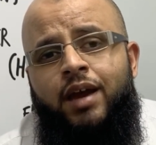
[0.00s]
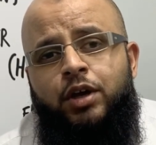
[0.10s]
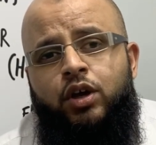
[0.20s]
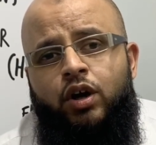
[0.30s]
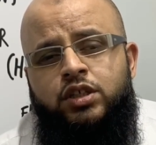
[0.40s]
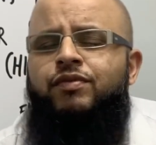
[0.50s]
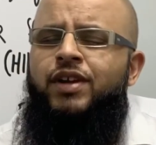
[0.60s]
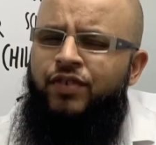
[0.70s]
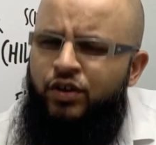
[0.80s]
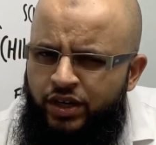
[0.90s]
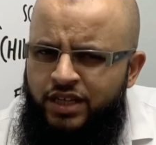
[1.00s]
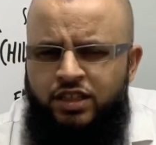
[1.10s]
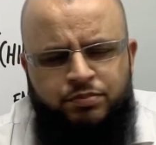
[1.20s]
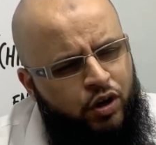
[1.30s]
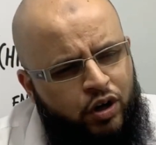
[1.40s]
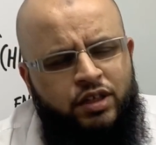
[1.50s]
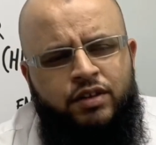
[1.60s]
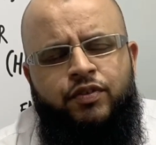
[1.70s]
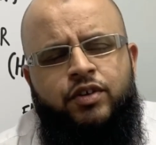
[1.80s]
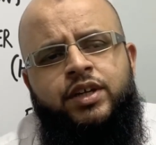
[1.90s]
Because of different reasons, because of
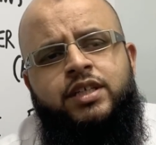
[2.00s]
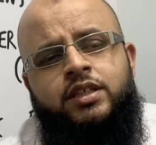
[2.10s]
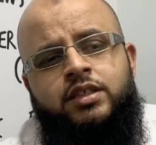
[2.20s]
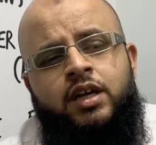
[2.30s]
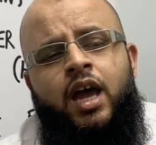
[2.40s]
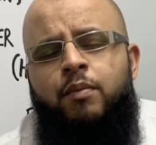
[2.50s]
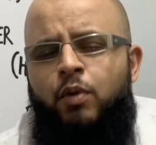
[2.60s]
different reasons.